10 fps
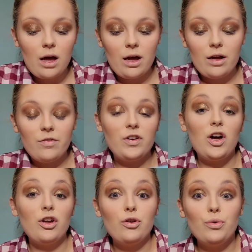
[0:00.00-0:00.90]
I have
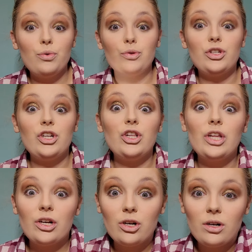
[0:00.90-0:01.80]
not used
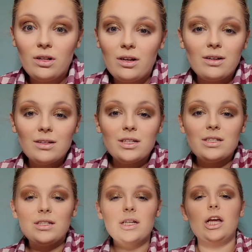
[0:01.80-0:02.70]
glitter like
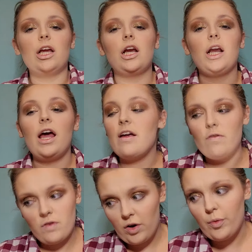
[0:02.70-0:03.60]
this in a
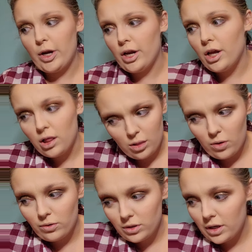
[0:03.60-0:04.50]
very
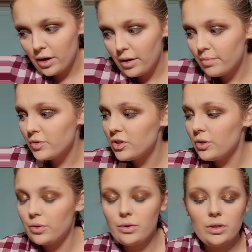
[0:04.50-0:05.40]
long time,
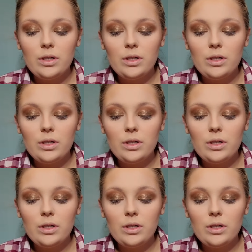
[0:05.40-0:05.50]
so